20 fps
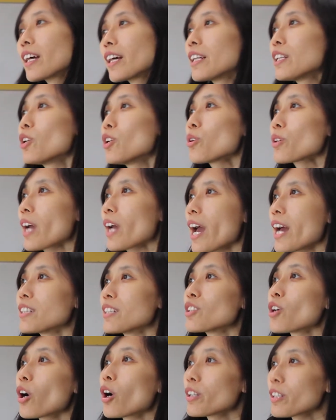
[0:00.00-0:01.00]
then look
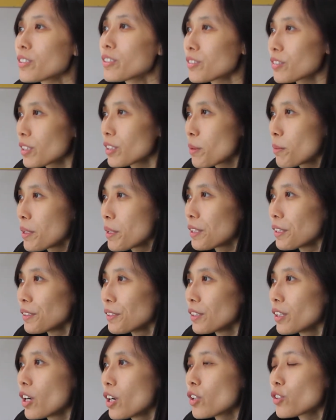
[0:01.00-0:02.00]
at the audience in the
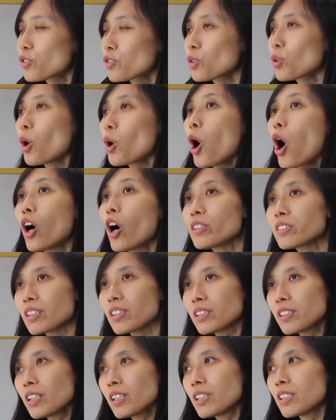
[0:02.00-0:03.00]
middle. So
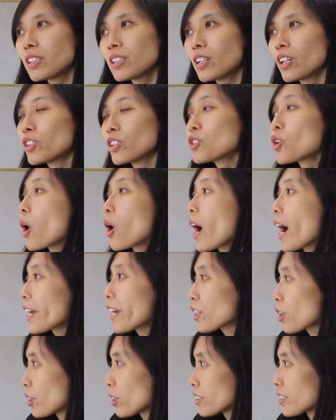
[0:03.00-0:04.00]
alternate your
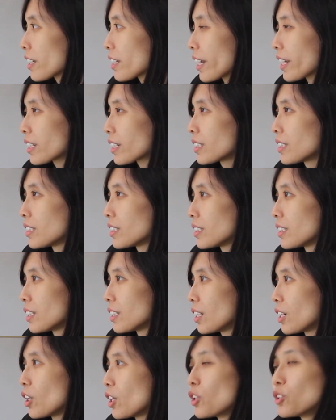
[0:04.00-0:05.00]
eye contact.
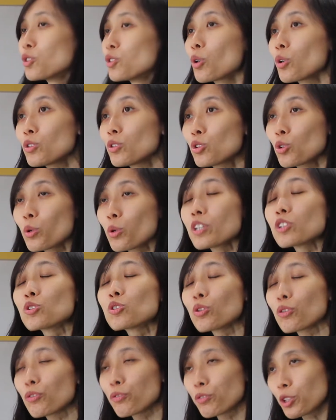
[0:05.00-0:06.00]
Don't do
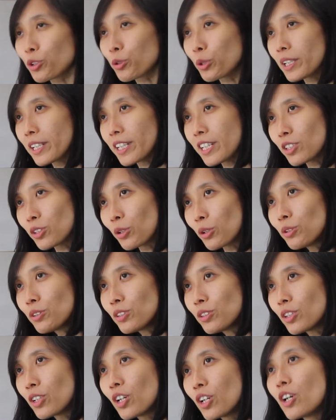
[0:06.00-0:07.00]
it too frequently
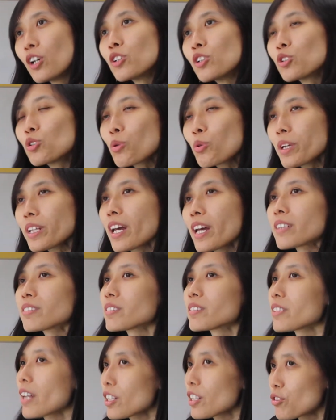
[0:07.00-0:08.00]
though. Do it
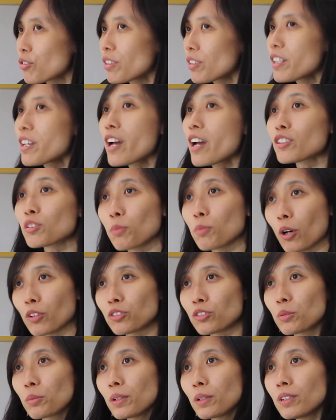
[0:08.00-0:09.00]
as naturally as
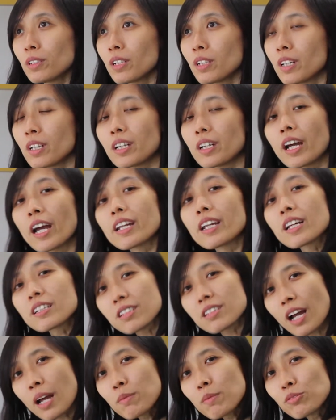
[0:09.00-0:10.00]
possible, and
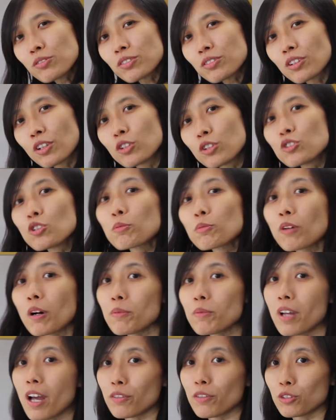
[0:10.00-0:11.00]
at times you
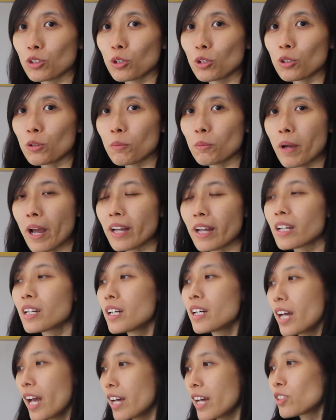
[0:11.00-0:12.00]
probably have to look back
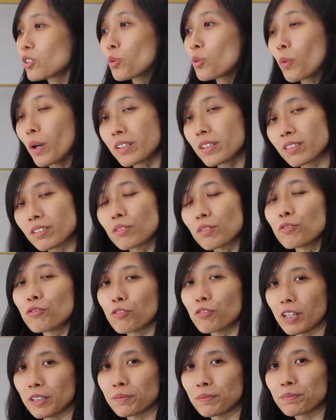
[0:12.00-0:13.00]
at the ones in
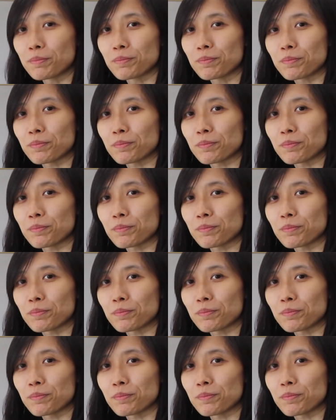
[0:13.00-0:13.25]
front.